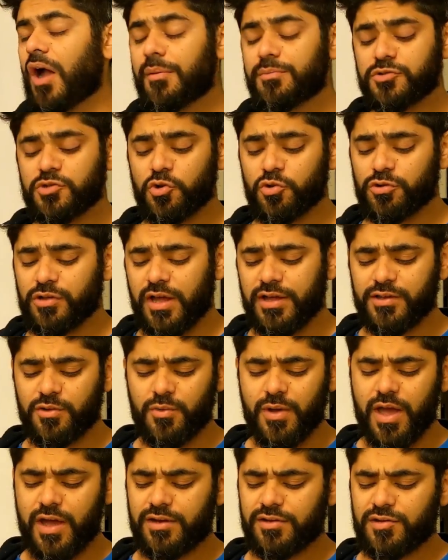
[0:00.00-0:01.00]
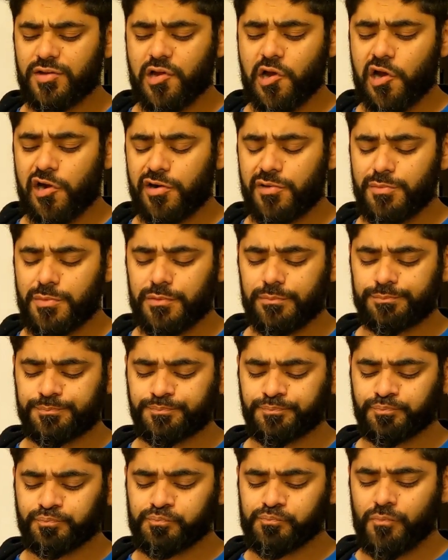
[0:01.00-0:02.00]
I'm so glad that we added the cardamom.
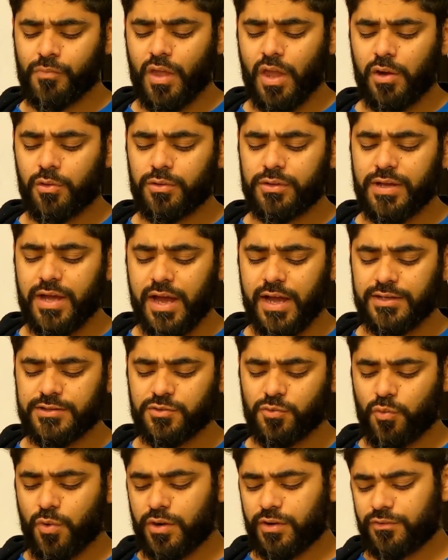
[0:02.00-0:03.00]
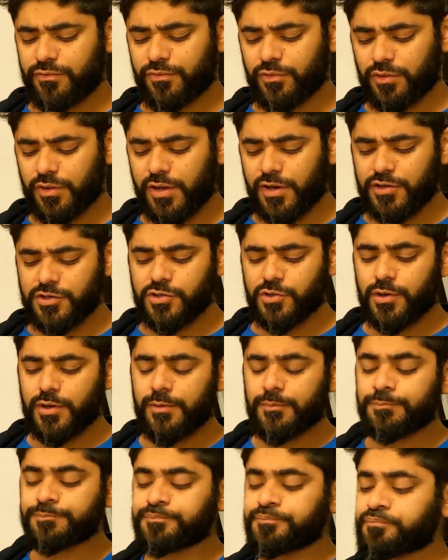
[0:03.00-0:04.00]
It really adds a wonderful layer to
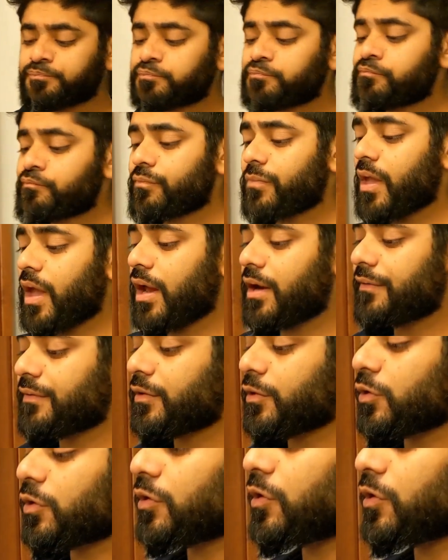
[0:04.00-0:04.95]
it. And if you